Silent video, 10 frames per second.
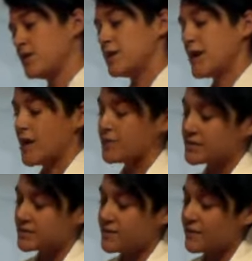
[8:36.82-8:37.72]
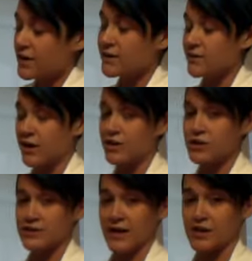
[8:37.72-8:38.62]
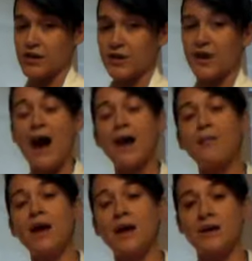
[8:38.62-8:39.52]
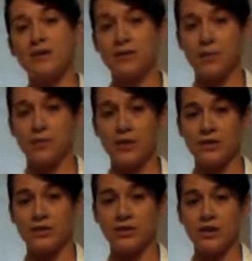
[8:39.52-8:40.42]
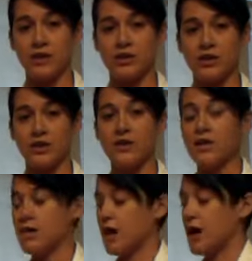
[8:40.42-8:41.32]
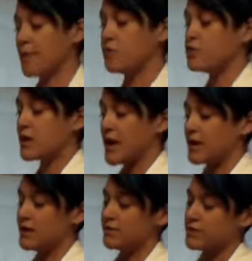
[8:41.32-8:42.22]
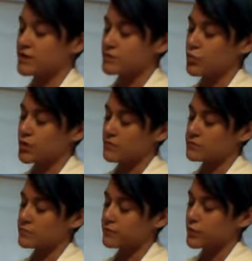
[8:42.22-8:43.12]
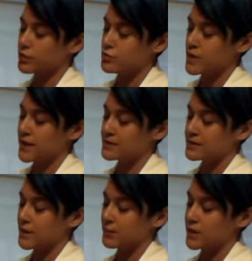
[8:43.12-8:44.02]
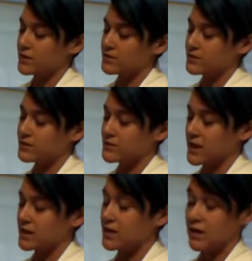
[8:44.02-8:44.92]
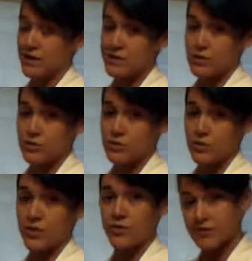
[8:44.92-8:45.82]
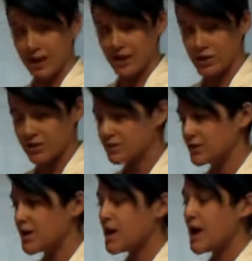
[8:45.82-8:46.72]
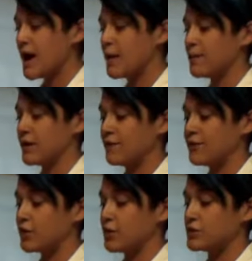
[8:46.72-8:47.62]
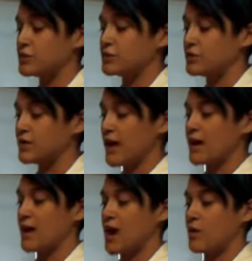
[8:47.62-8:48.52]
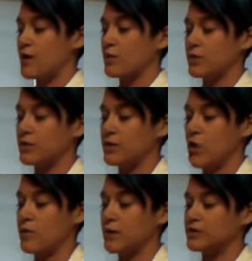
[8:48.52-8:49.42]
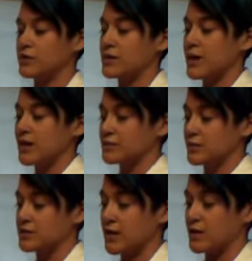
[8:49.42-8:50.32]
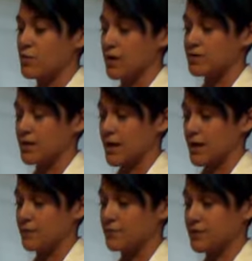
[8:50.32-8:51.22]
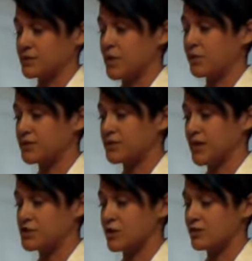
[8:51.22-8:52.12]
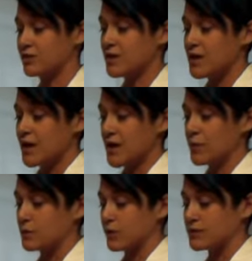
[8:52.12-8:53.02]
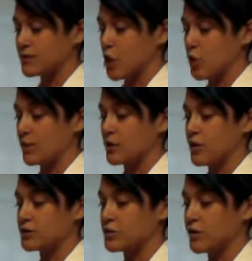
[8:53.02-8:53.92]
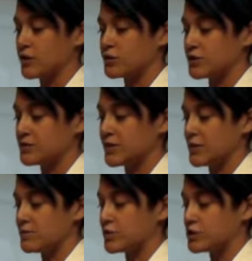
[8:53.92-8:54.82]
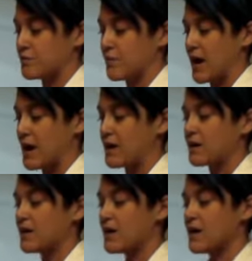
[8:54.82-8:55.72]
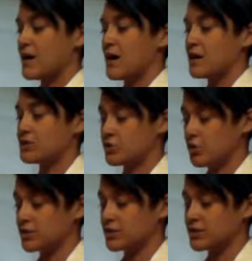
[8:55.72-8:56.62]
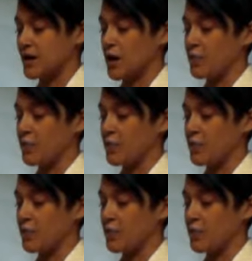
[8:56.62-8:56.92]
Now, this is a very large section. I'm not going to separate this section. You can, if it's more comfortable for you, you can separate this and take it into smaller sections. And if you're going to do that, how we would go about doing that is we take a smaller section and we place the comb and go at 2 inches and push it back towards the scalp.